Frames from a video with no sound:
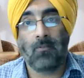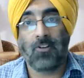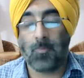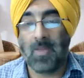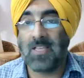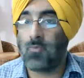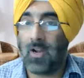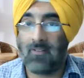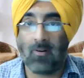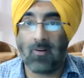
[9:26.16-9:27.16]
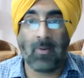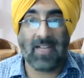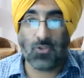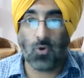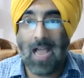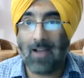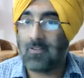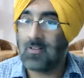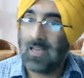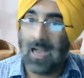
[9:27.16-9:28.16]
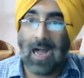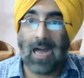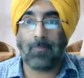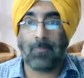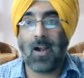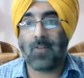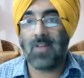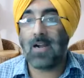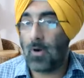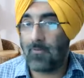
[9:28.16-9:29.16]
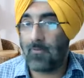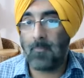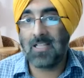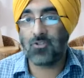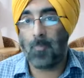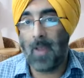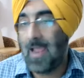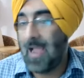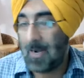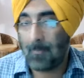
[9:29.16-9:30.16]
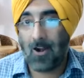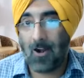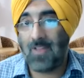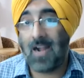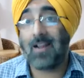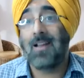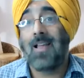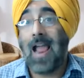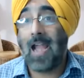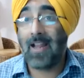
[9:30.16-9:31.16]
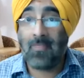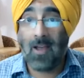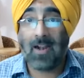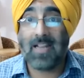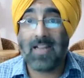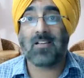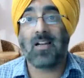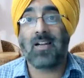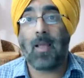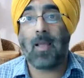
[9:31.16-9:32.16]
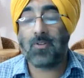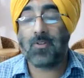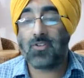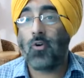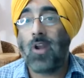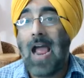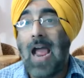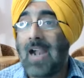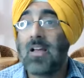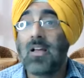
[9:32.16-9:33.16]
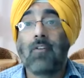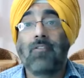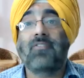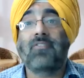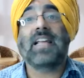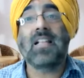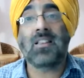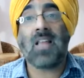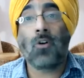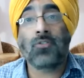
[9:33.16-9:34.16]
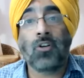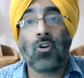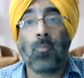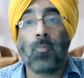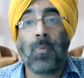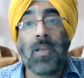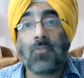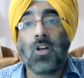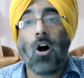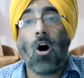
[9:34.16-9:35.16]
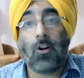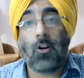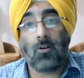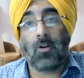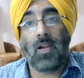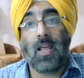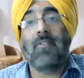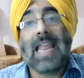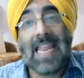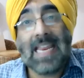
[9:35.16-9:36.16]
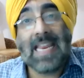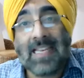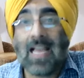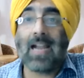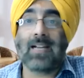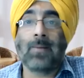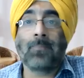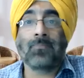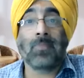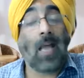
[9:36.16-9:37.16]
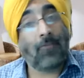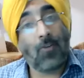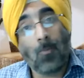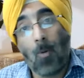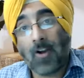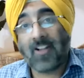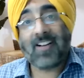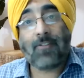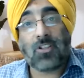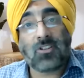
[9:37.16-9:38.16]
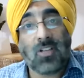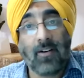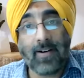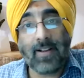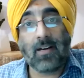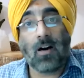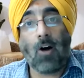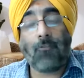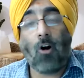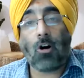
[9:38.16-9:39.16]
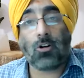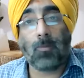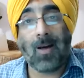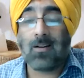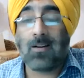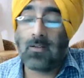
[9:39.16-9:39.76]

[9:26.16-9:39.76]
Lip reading: which means whatever materials you have are part of that, whatever bills you pay are a part of that, and in additional depreciation will add 15,000 rupees of the autoclave in that. Now, if you bought it after 3rd of October,